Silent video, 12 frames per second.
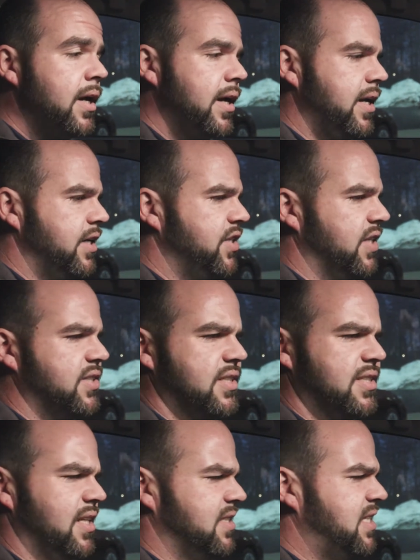It adjusts the
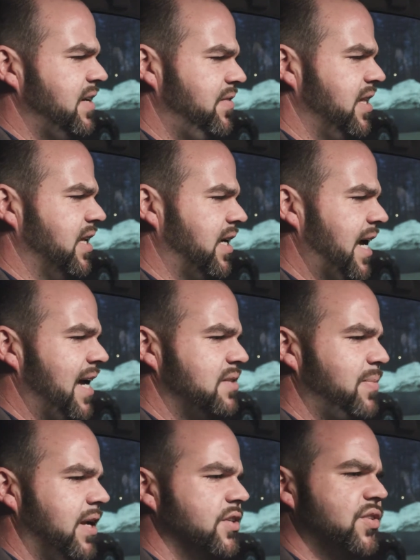sensitivity of the gas
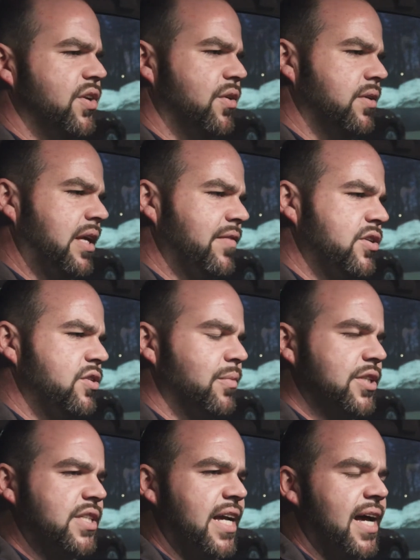pedal so you don't give it too
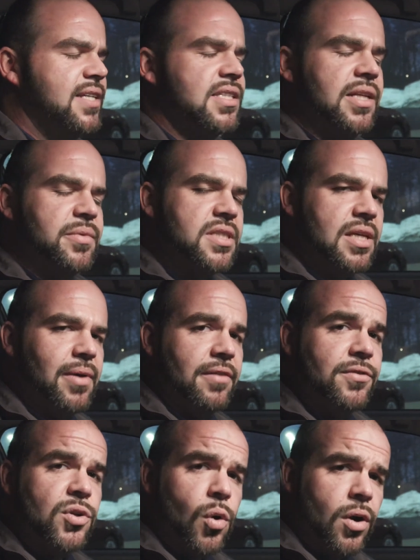much gas, limits the amount
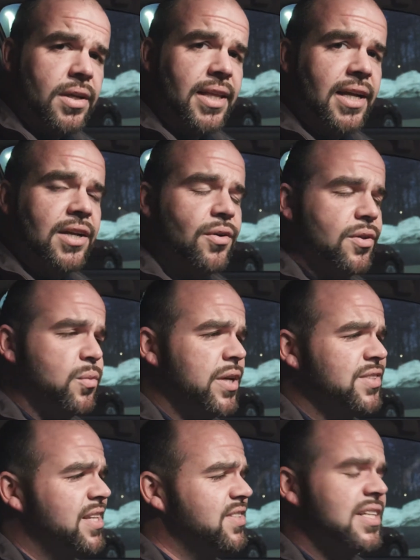of torque that can go to the
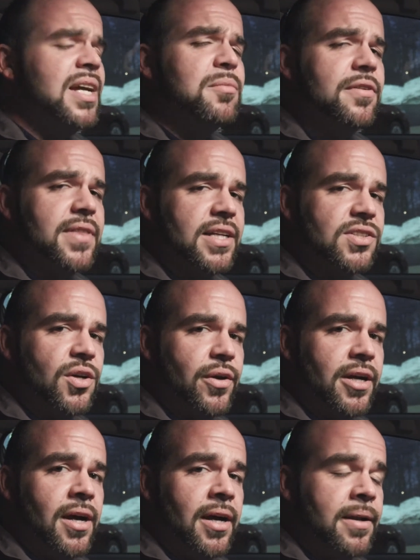wheels. There's a number of things
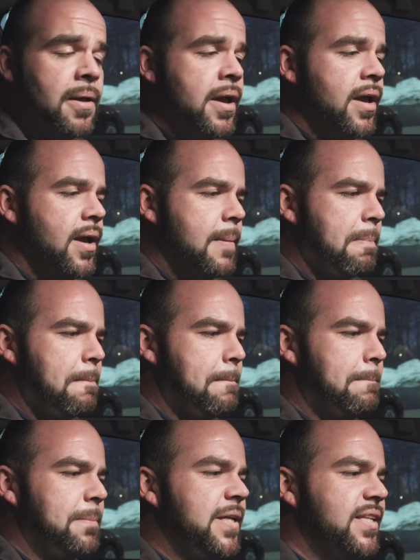going on.
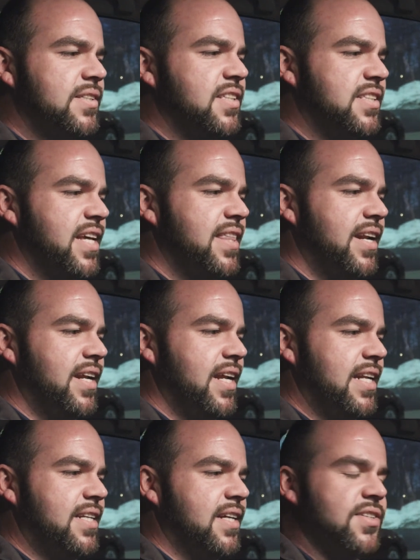Needless to say that
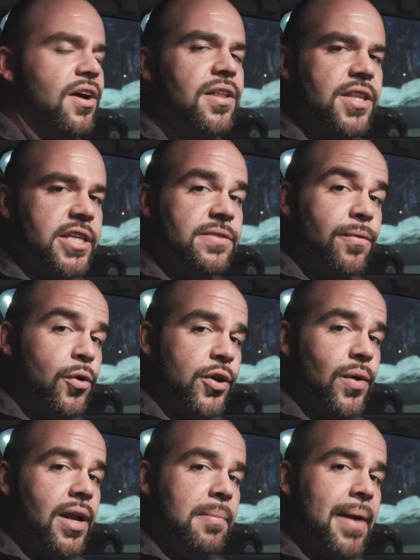it does all of this for
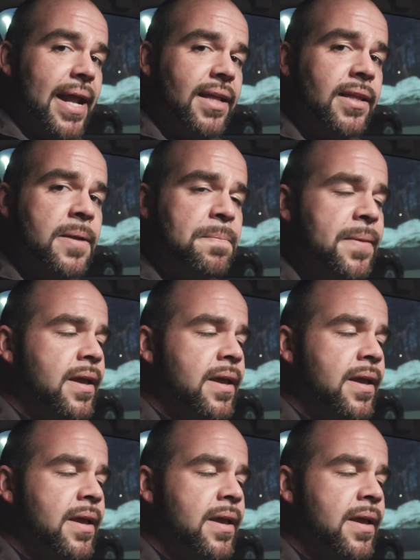you automatically.